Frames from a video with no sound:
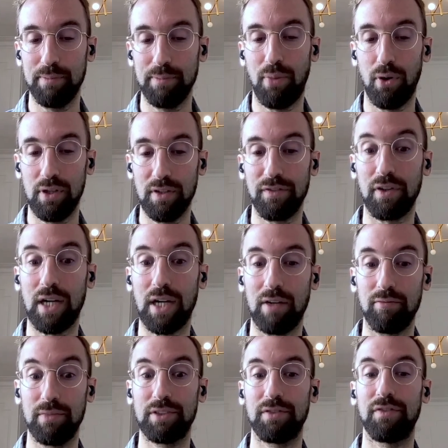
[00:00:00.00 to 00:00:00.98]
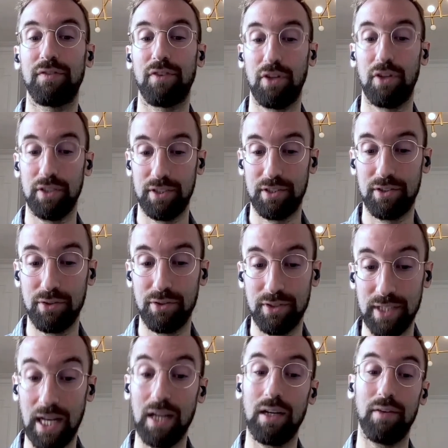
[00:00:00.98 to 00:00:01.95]
it's important for governments first to
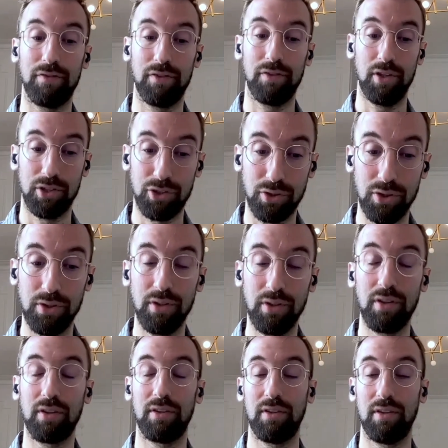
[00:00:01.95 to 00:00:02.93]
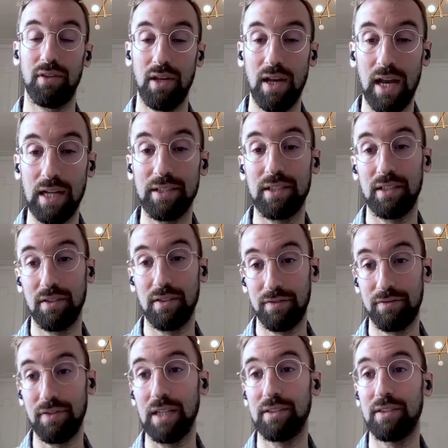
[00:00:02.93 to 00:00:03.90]
stand up for the truth and to
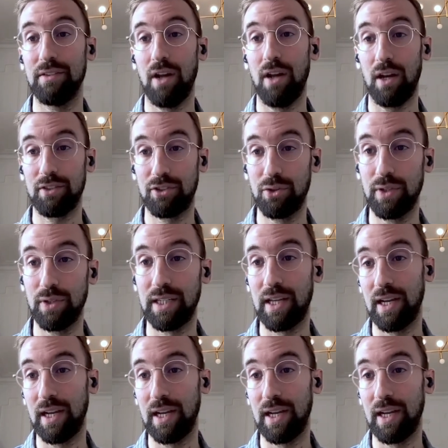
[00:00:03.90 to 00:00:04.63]
defend, not to